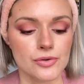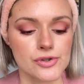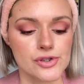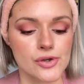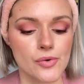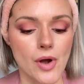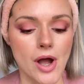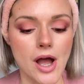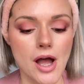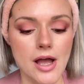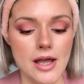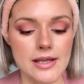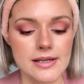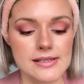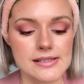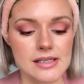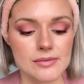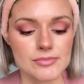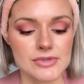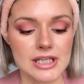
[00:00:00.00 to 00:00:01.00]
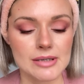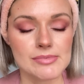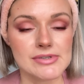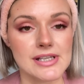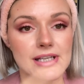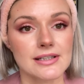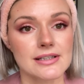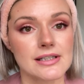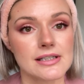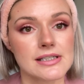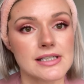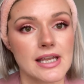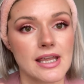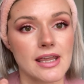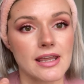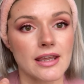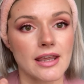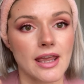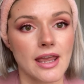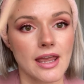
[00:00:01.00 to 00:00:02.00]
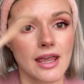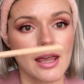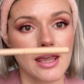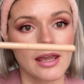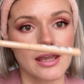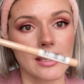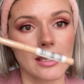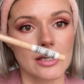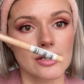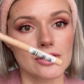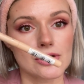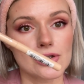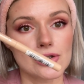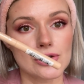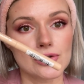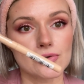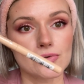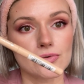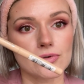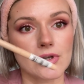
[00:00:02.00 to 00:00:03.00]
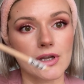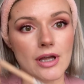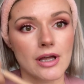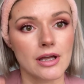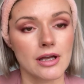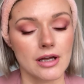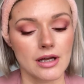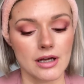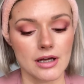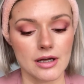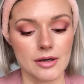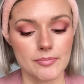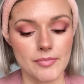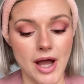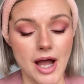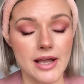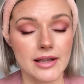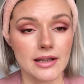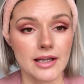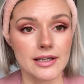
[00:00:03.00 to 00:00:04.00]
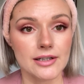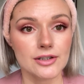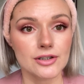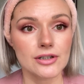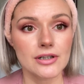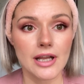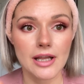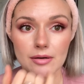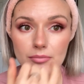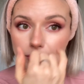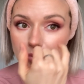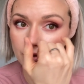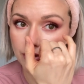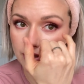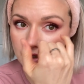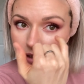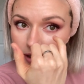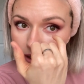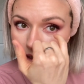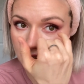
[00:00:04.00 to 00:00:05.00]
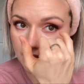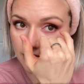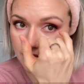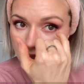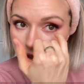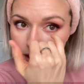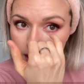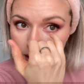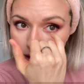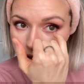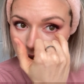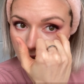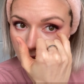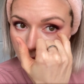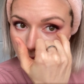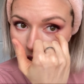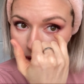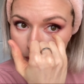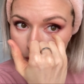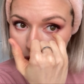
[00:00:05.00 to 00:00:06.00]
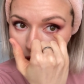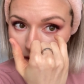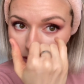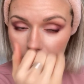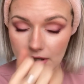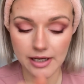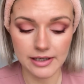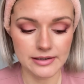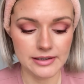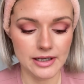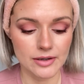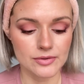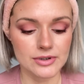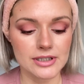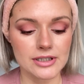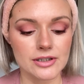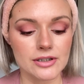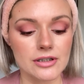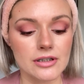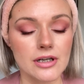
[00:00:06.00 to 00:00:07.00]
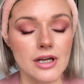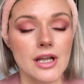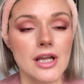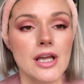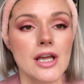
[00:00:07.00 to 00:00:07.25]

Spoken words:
So I sometimes like to take a nude eyeliner and put it in my waterline down here.